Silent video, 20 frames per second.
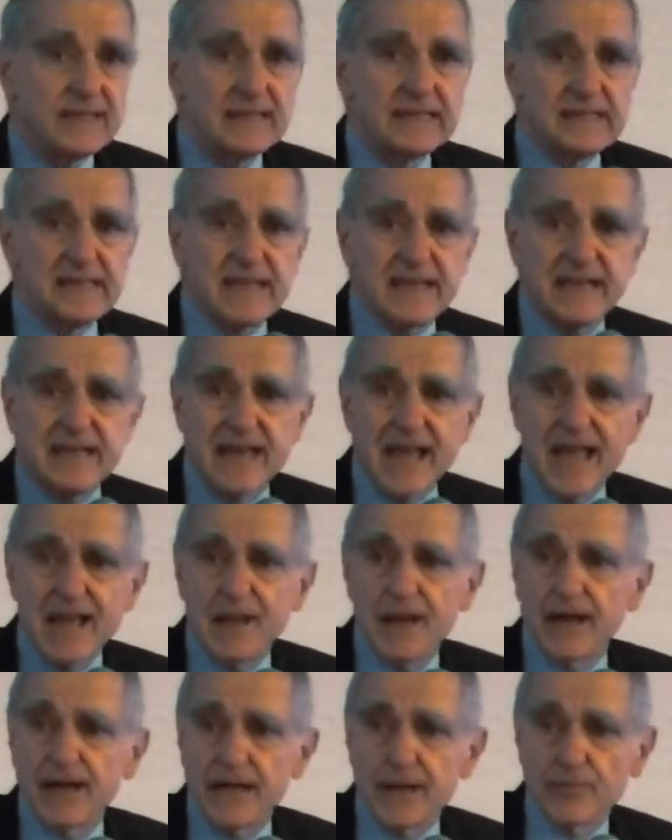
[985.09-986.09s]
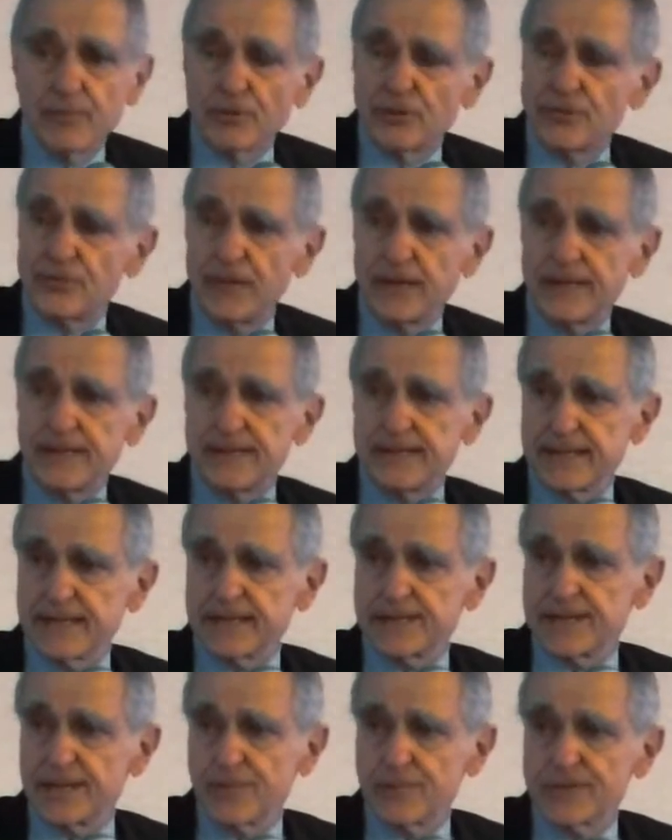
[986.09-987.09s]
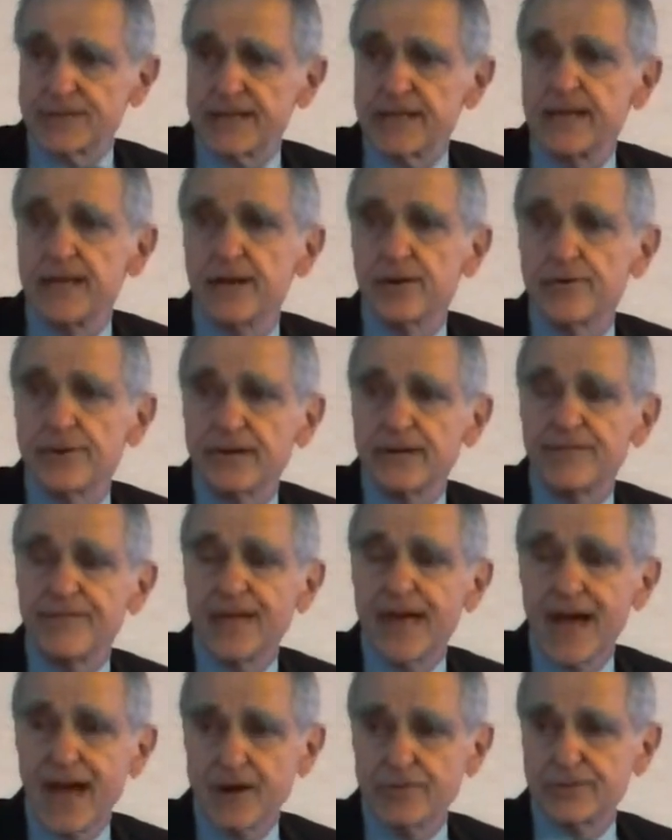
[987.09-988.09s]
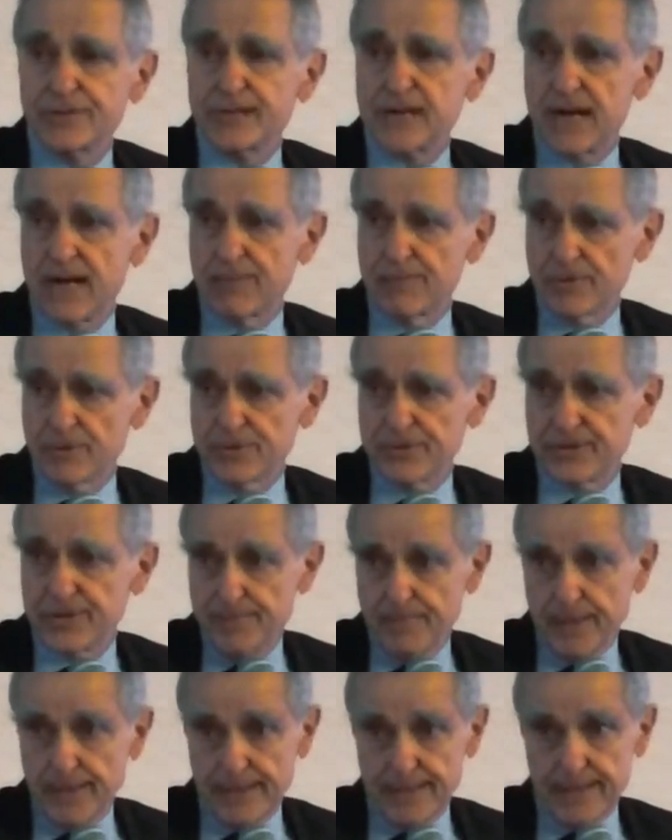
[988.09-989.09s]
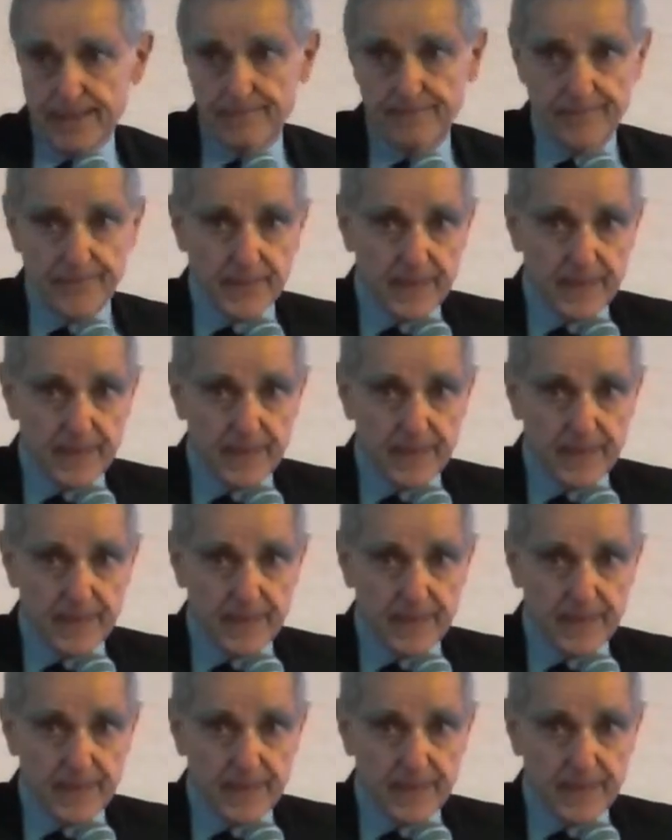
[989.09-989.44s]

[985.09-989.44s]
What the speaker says: on April 26th, there was a hearing of the House Commerce Committee.